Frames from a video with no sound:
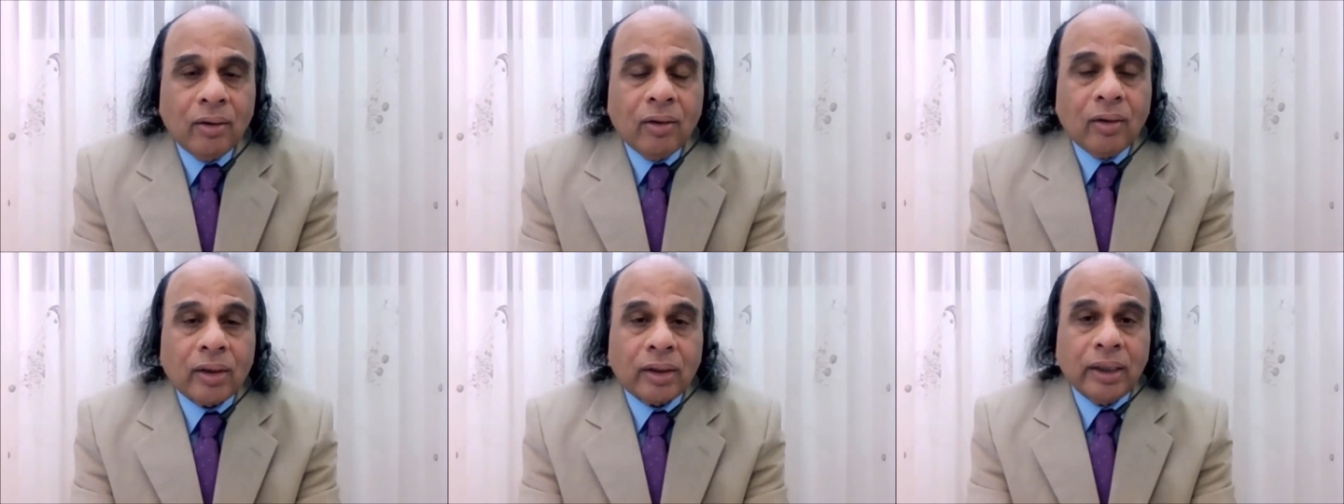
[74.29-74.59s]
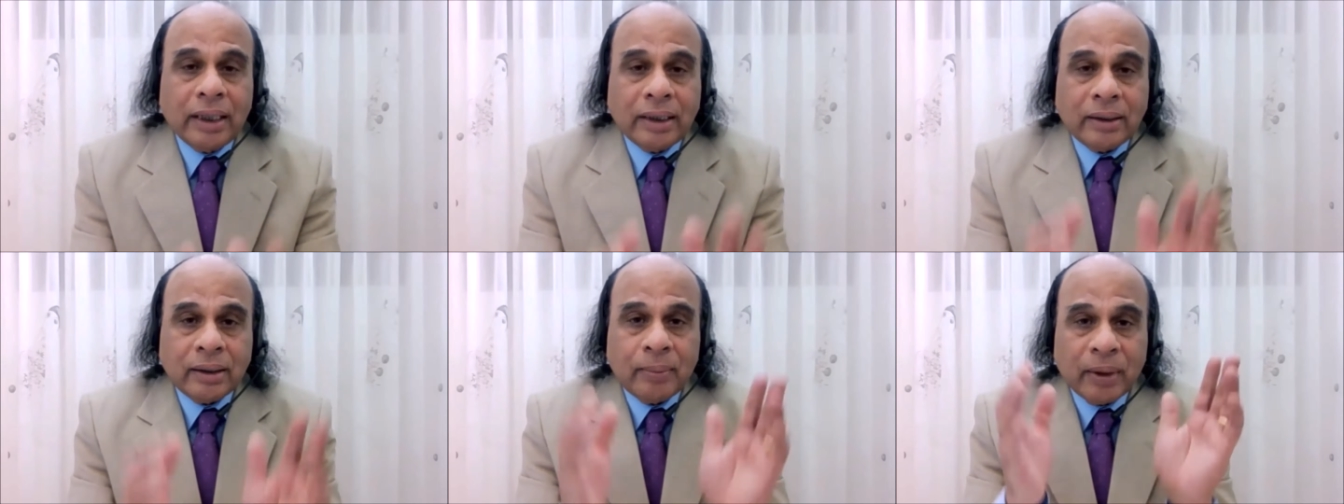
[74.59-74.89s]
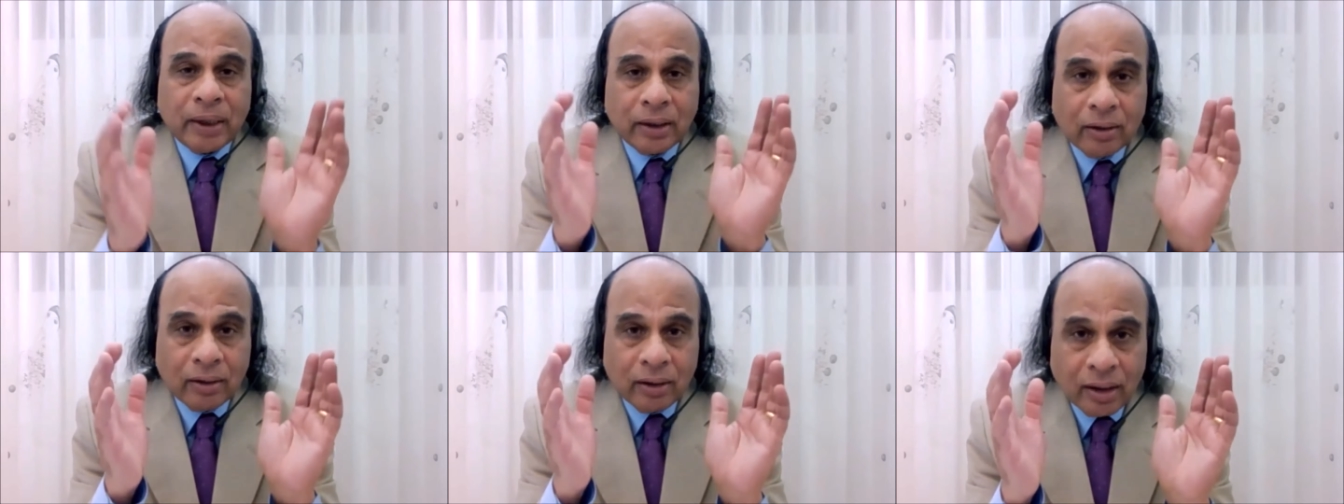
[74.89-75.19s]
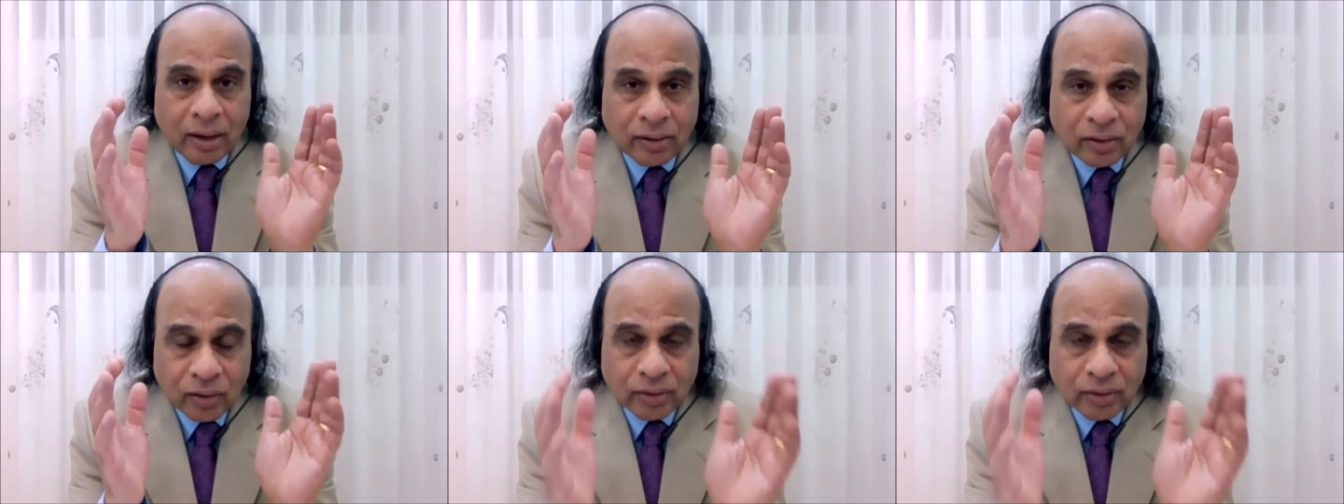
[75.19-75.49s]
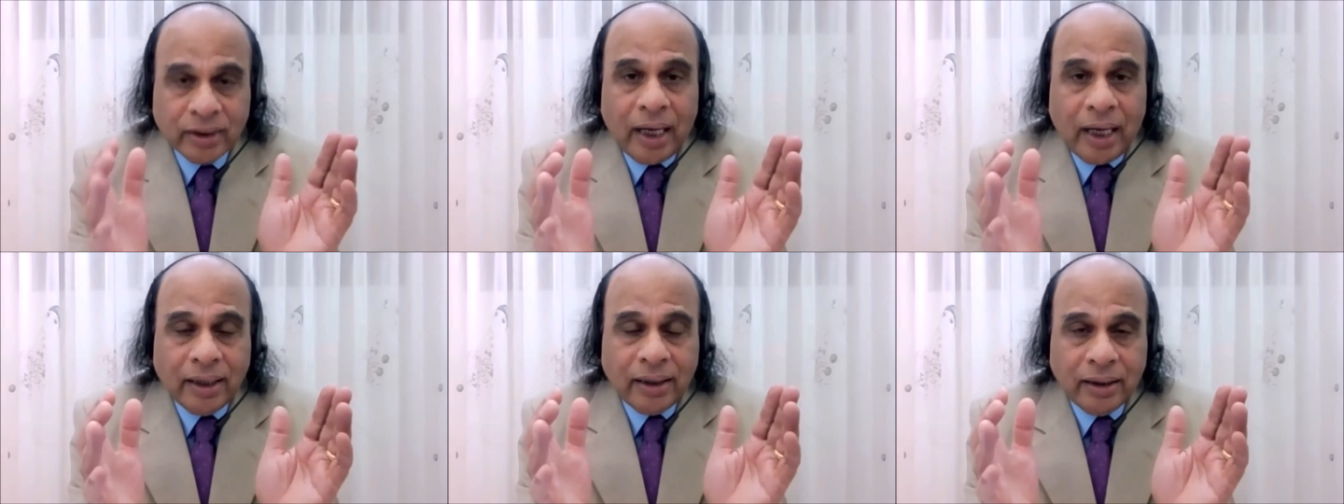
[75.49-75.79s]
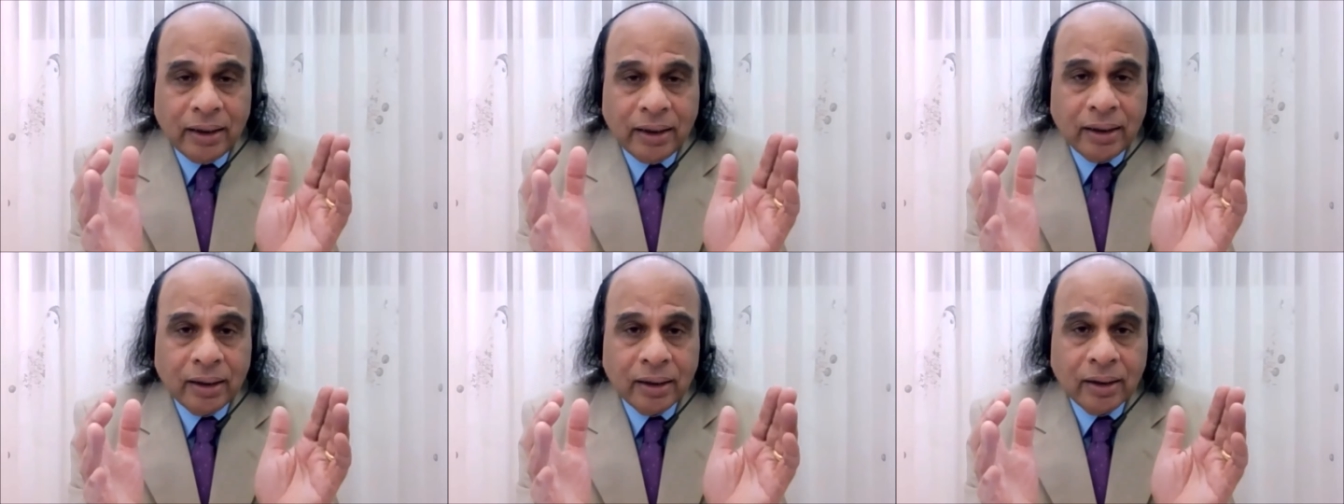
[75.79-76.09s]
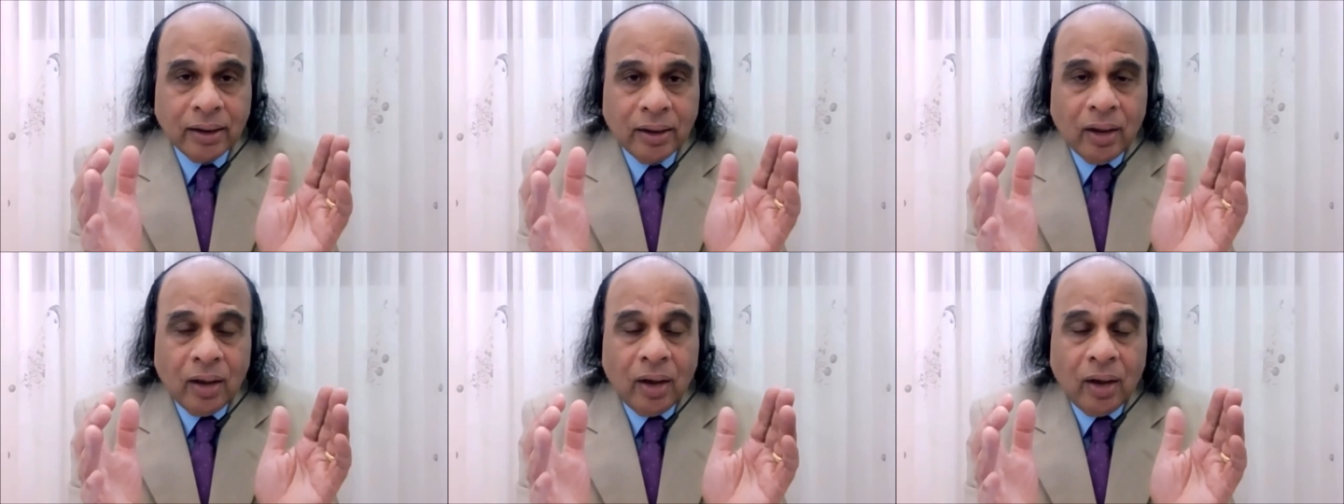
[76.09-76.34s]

or that particular society